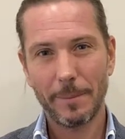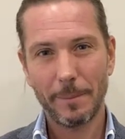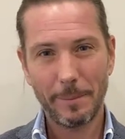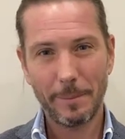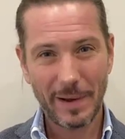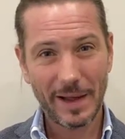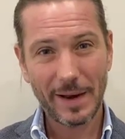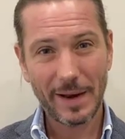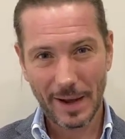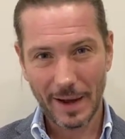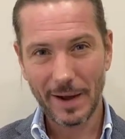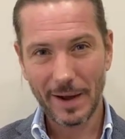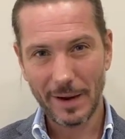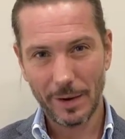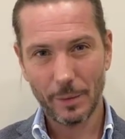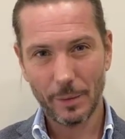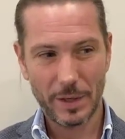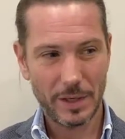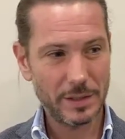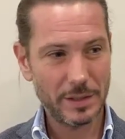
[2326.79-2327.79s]
Bad eye.
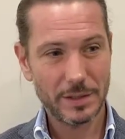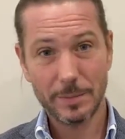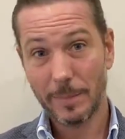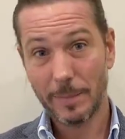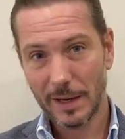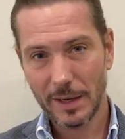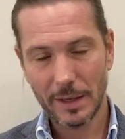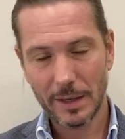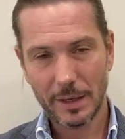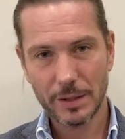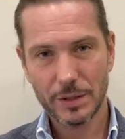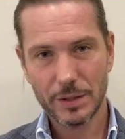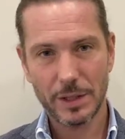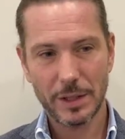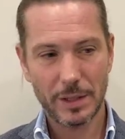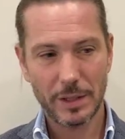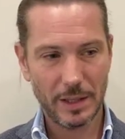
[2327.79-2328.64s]
What is bad energy?